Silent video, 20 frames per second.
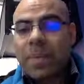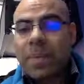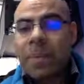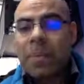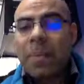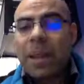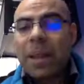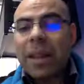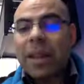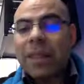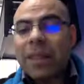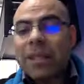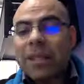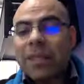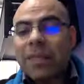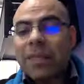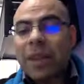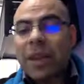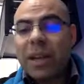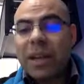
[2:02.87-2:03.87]
but
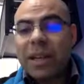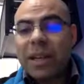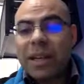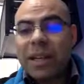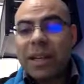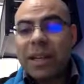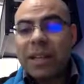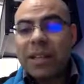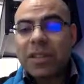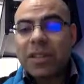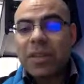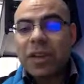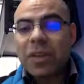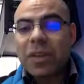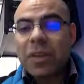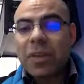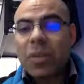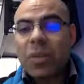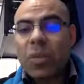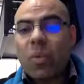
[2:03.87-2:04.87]
this violin is going to
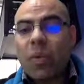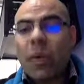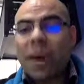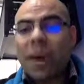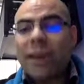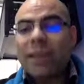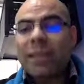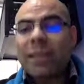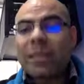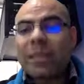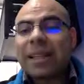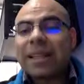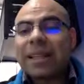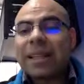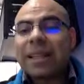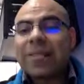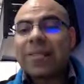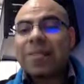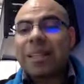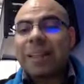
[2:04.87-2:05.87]
be the one that does
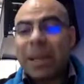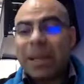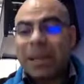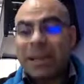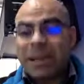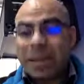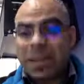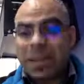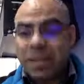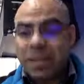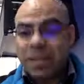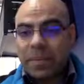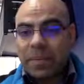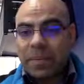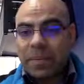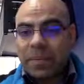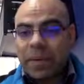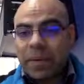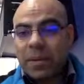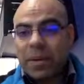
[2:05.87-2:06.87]
the melody.
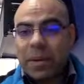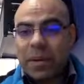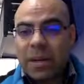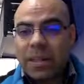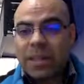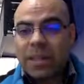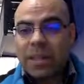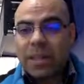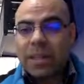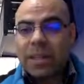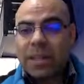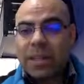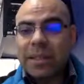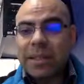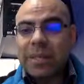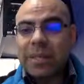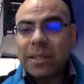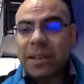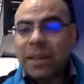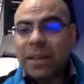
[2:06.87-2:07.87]
All right, so that does
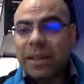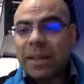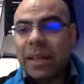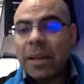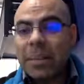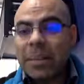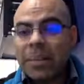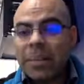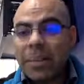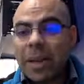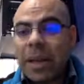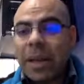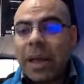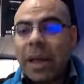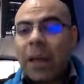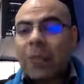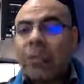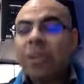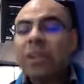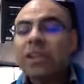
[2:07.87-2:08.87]
the melody.
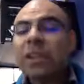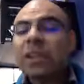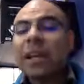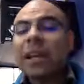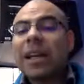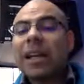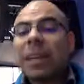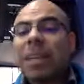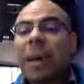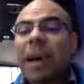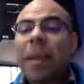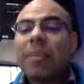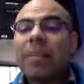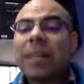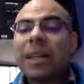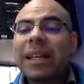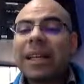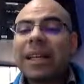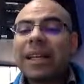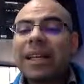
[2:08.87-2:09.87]
And what's going to end up
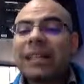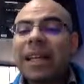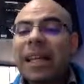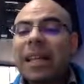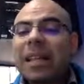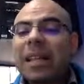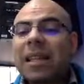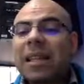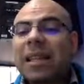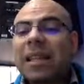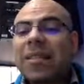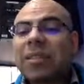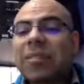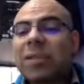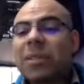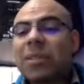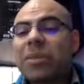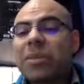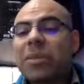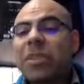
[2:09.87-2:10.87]
happening is that these ones are